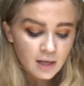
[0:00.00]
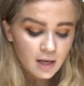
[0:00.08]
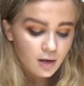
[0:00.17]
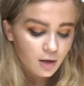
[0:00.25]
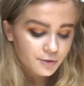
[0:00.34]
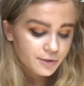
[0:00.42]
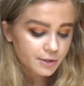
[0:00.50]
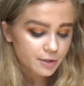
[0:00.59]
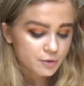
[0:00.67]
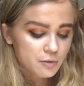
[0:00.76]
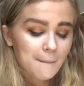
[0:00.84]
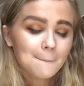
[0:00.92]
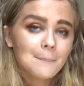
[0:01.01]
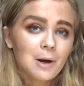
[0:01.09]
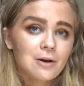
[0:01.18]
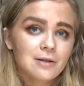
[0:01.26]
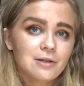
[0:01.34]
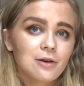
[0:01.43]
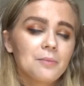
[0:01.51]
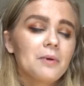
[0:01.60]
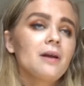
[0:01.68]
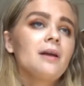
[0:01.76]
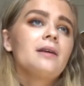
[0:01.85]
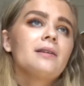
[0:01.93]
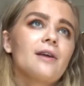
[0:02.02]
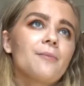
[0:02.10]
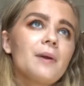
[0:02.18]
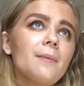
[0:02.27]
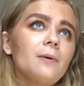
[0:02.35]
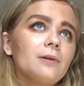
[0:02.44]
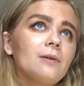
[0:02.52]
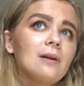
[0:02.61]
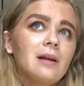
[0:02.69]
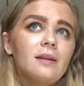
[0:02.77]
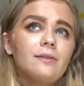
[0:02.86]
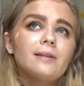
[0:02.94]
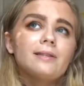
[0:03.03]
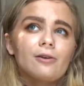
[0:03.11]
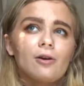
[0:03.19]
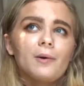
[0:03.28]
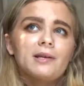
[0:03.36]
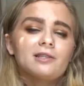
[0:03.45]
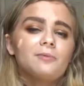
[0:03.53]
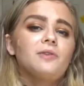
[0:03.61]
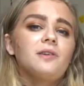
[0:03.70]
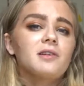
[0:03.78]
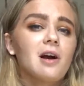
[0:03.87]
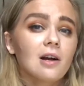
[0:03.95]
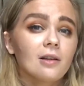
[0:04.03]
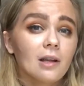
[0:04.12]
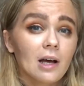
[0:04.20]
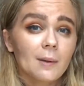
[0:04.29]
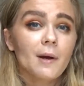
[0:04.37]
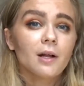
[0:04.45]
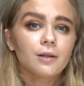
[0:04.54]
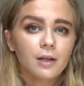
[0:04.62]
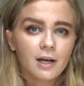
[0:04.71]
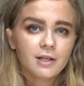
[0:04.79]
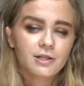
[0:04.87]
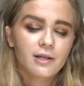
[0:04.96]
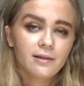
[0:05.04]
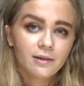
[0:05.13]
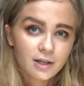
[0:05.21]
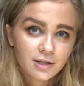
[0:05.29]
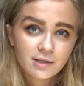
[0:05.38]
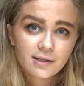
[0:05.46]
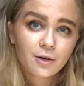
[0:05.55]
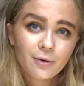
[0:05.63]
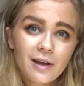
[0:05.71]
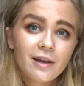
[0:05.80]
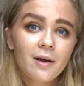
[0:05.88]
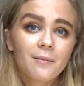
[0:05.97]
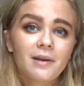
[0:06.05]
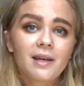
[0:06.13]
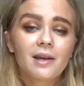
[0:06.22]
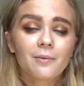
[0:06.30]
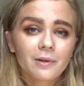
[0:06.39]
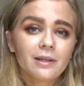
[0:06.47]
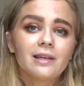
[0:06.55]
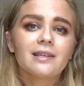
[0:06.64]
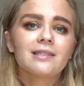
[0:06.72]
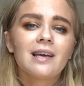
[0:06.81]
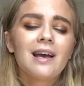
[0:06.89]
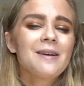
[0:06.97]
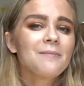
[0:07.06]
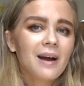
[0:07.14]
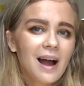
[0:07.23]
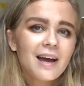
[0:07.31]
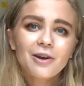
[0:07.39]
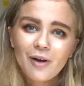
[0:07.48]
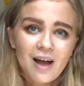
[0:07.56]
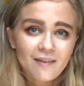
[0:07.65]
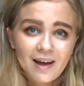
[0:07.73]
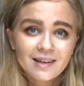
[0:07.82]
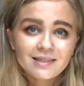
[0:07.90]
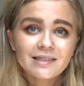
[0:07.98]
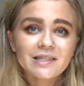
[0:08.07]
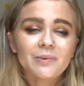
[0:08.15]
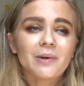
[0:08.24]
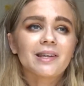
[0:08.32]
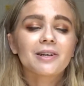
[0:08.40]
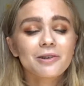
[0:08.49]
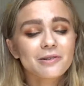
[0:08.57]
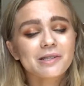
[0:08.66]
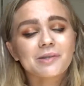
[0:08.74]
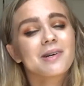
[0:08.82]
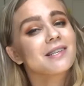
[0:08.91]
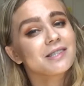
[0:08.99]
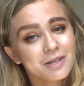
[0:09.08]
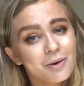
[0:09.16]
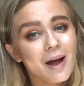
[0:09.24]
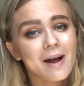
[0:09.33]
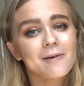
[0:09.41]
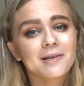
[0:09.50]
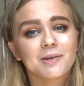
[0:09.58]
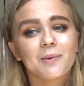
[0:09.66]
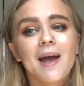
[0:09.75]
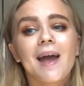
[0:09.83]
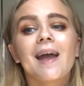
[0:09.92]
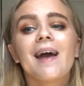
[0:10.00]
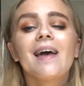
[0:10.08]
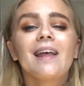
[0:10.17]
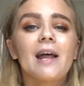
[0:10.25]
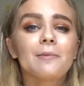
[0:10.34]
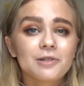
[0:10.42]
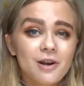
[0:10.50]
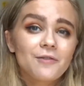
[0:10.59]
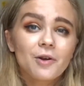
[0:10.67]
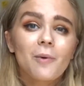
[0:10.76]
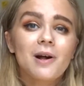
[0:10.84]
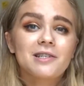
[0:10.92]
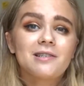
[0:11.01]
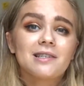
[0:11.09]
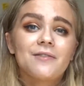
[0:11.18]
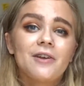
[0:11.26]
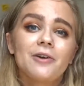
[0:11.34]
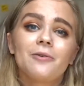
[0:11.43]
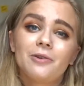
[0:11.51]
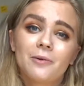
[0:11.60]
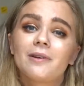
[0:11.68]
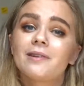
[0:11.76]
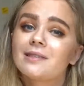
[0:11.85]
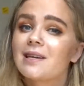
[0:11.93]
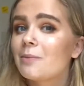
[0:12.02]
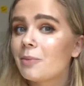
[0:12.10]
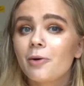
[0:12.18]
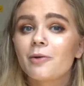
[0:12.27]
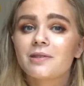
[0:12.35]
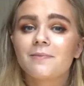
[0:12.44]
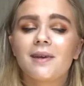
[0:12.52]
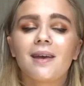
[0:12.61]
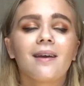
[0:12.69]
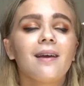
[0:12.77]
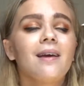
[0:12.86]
Also, bar soap. Now, people in the zero waste community talk a lot about Lush, and Lush is a great company, it really is, but I don't have access to one. The closest one is 2 hours away, and I'm sure if you're watching this video, you are in the same boat as me.